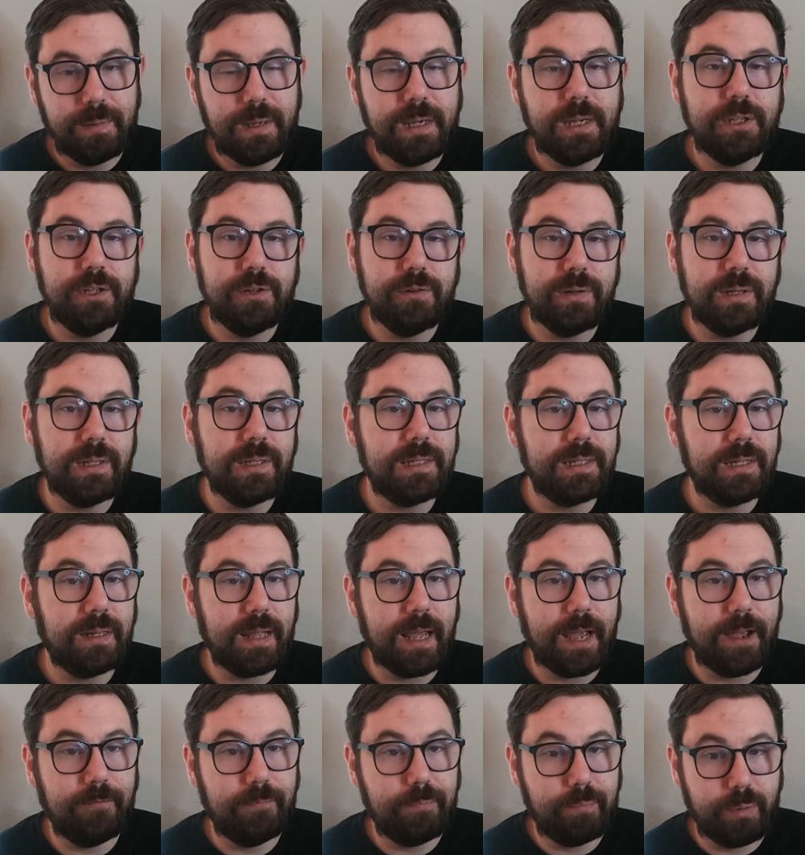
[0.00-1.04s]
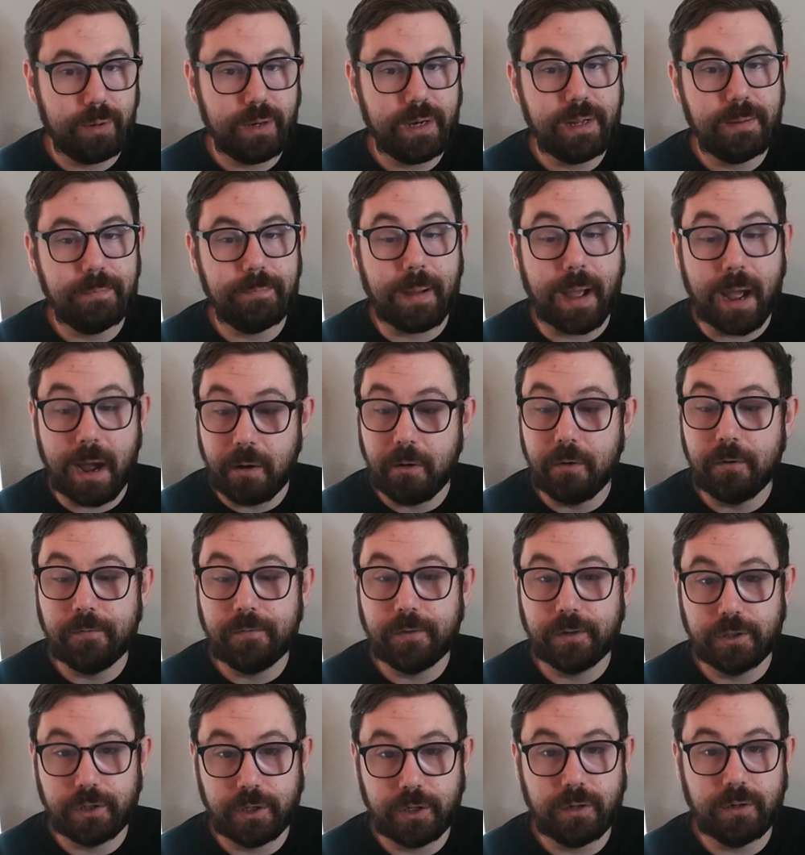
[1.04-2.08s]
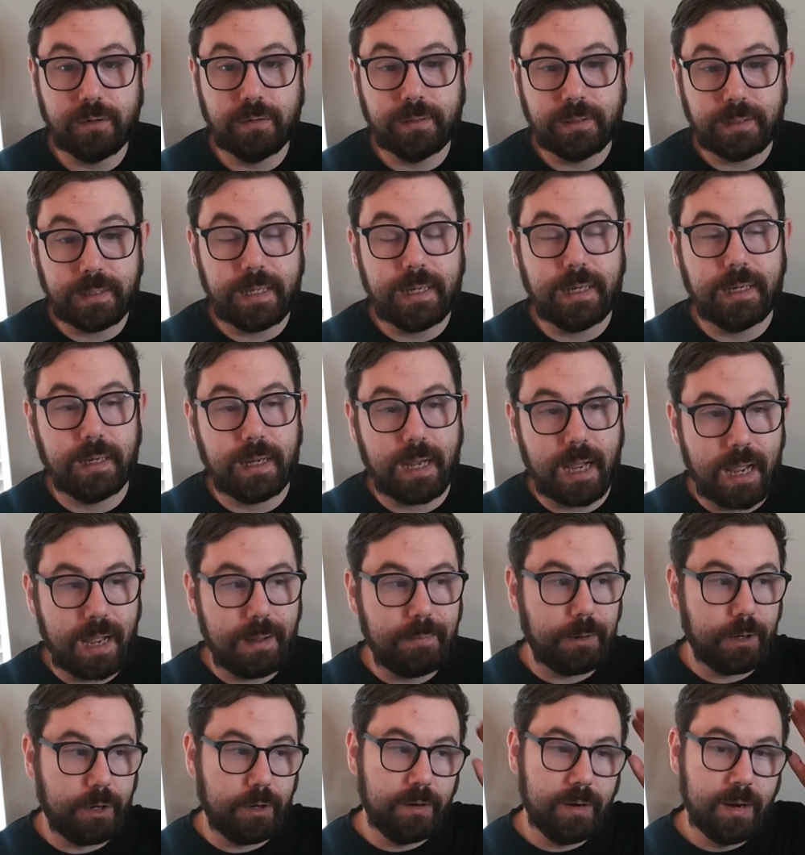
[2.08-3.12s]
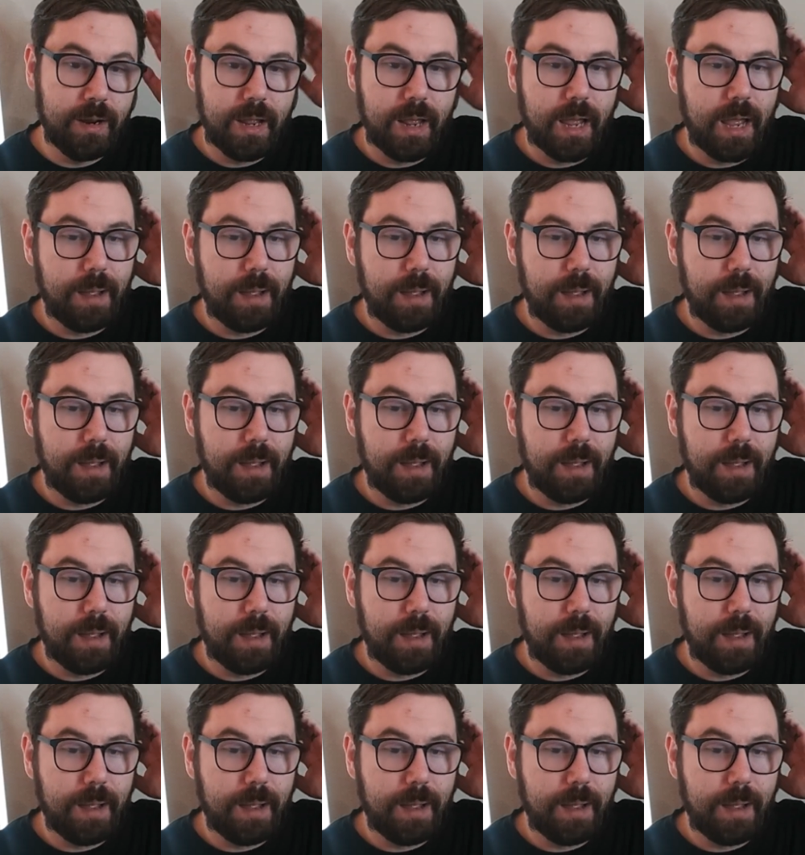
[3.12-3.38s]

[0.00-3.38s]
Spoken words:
because you can still have pretty powerful turns in Commoner.